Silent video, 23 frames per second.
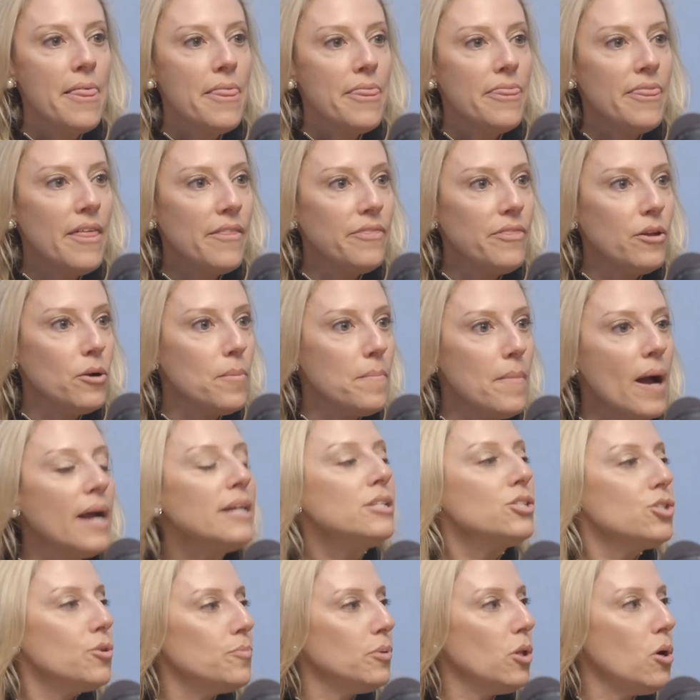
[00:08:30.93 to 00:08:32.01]
that their
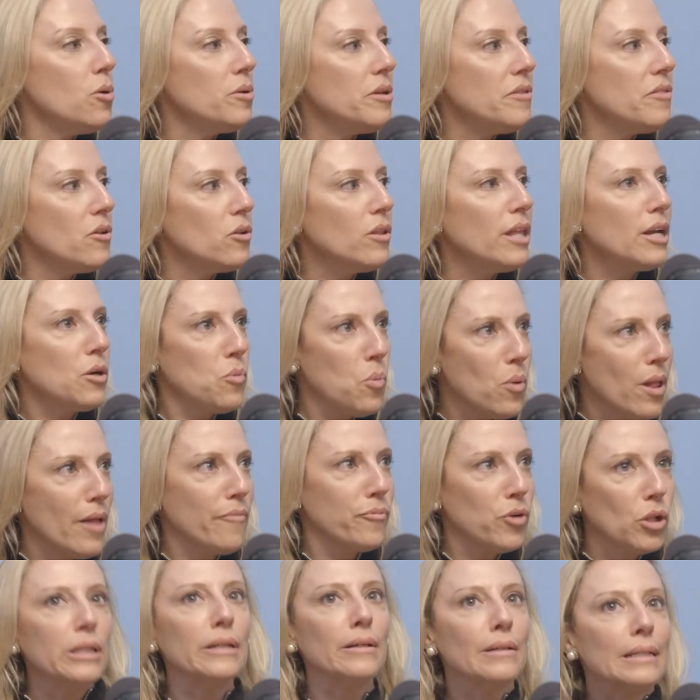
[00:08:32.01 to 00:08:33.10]
minds are blown. And they're like, well,
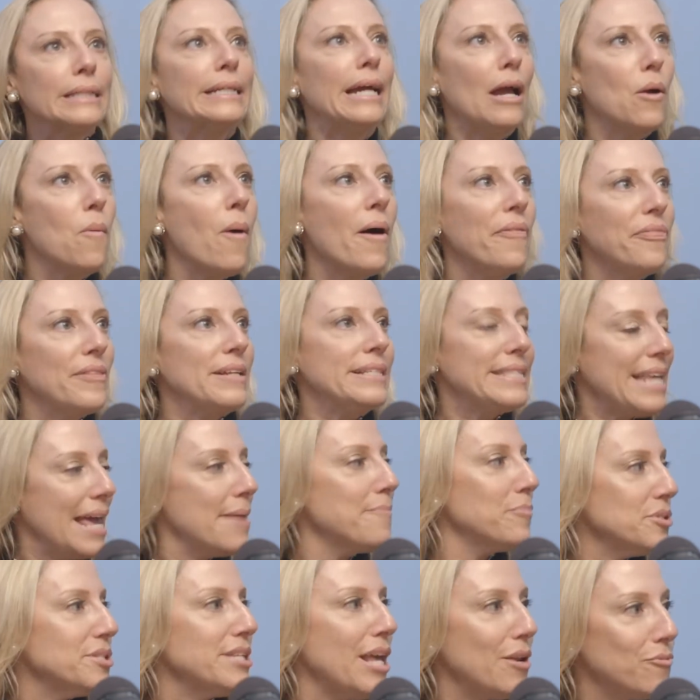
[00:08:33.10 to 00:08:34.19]
clearly I want the
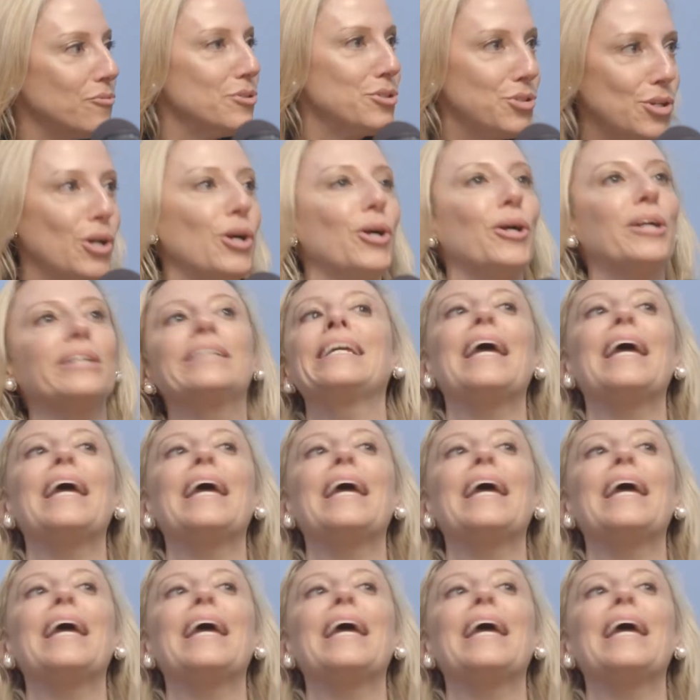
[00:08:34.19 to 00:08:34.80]
10% return.